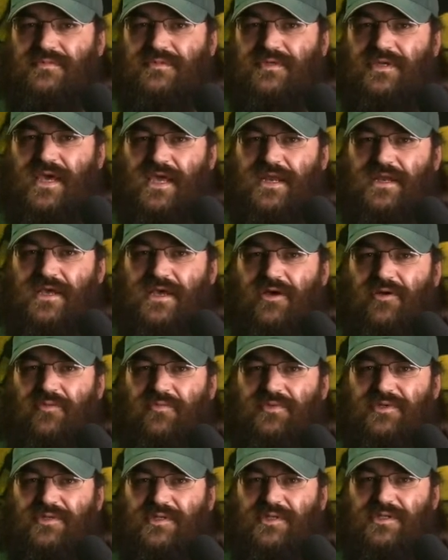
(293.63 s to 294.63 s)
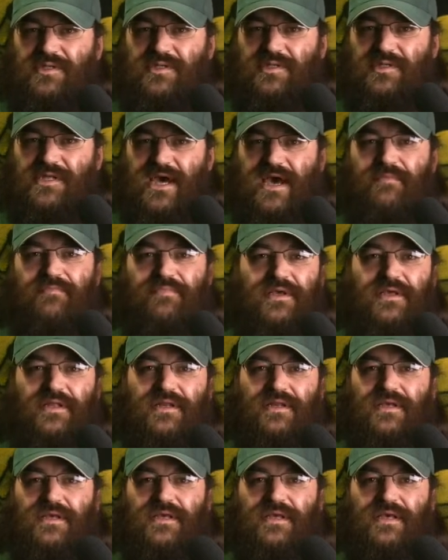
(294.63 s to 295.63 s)
of helpless to stop it.
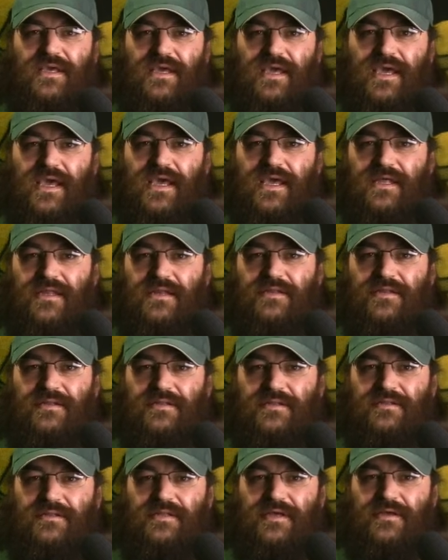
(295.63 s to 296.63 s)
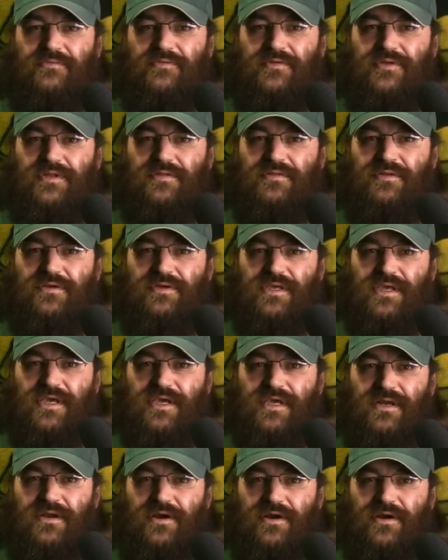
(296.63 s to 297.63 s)
And then when you look
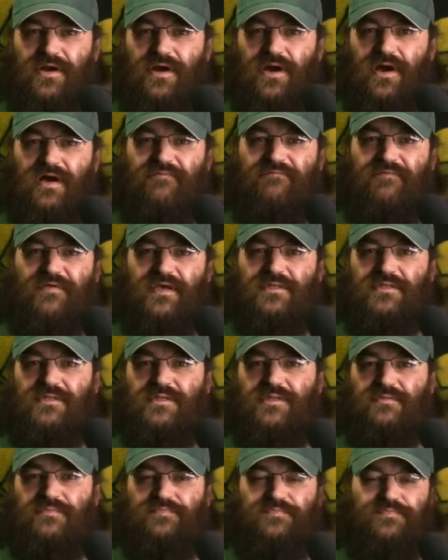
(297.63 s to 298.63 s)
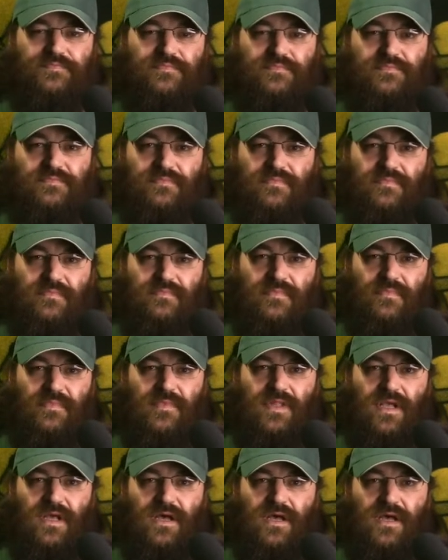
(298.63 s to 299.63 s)
at our offense,
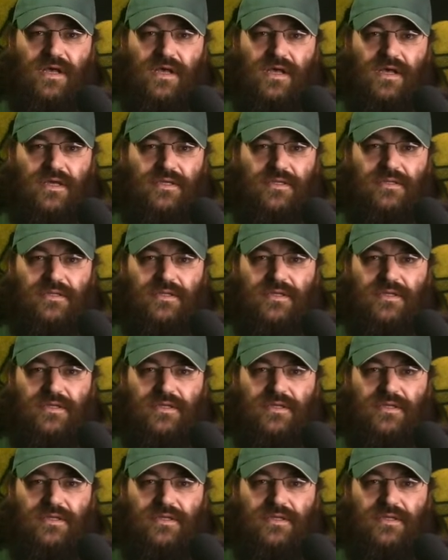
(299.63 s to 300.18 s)
Uh,